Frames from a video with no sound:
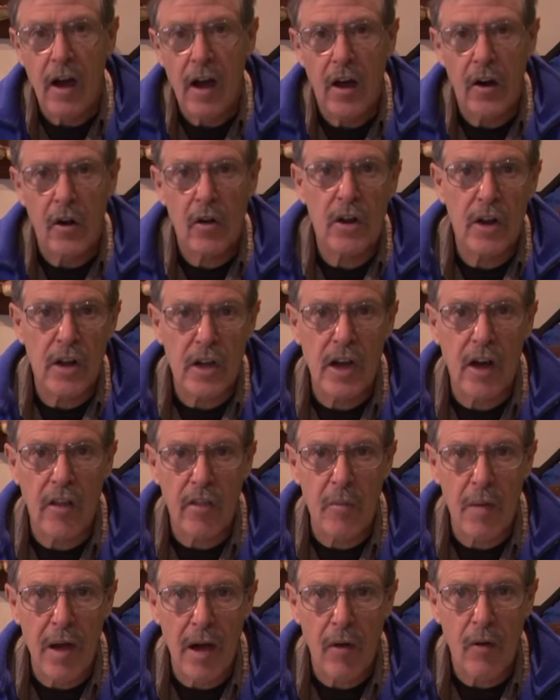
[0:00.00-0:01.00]
And I'm going to cut
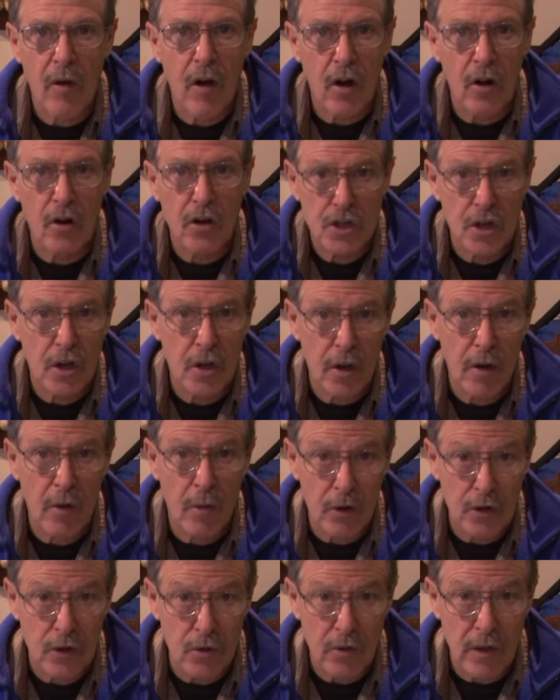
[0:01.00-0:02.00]
them out, and I'll show you how
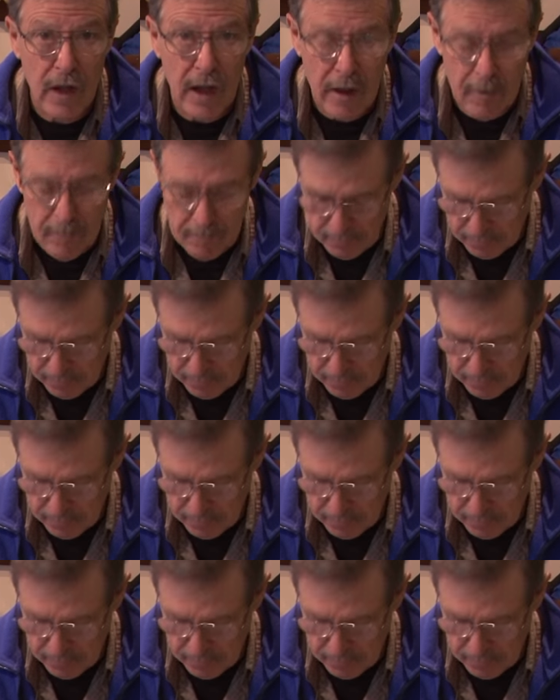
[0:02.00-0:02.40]
I do that.